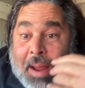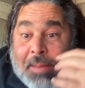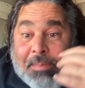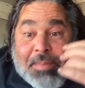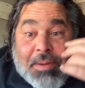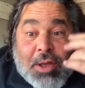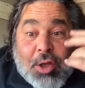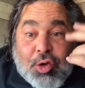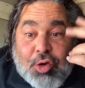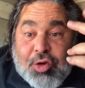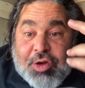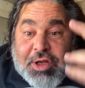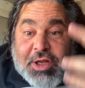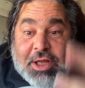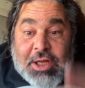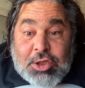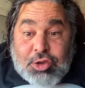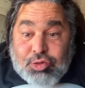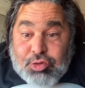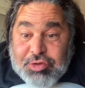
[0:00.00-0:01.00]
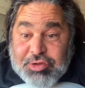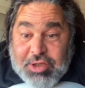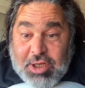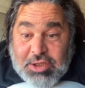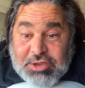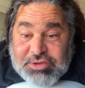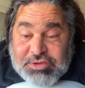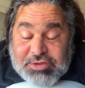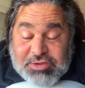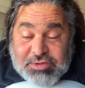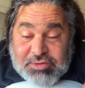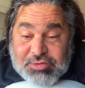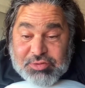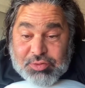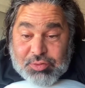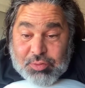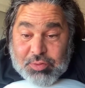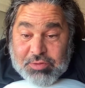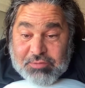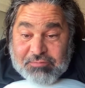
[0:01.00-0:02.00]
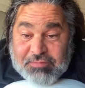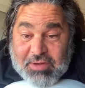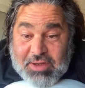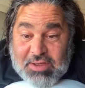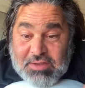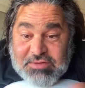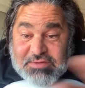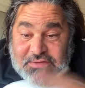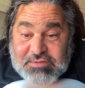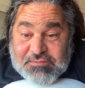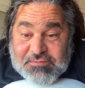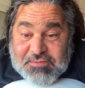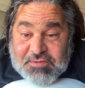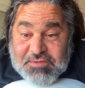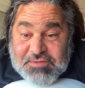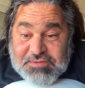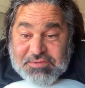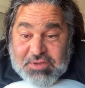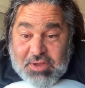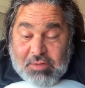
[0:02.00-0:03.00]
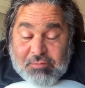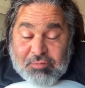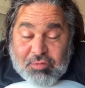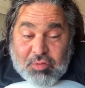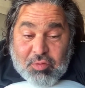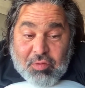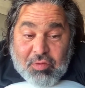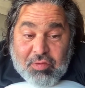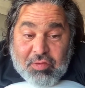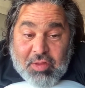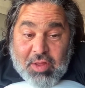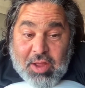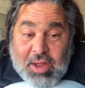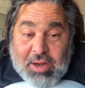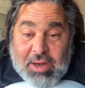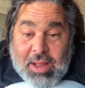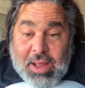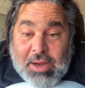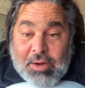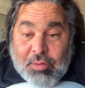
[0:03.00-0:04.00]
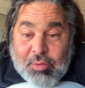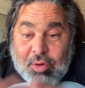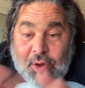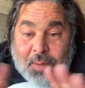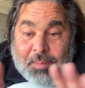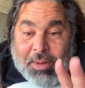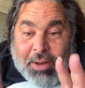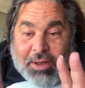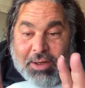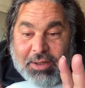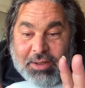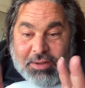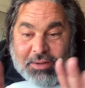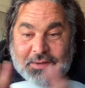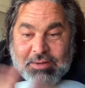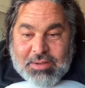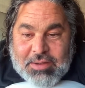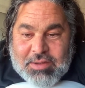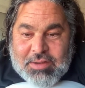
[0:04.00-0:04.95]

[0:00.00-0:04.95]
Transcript: be a good introduction to advanced philosophical thought. I don't know. I'm not going to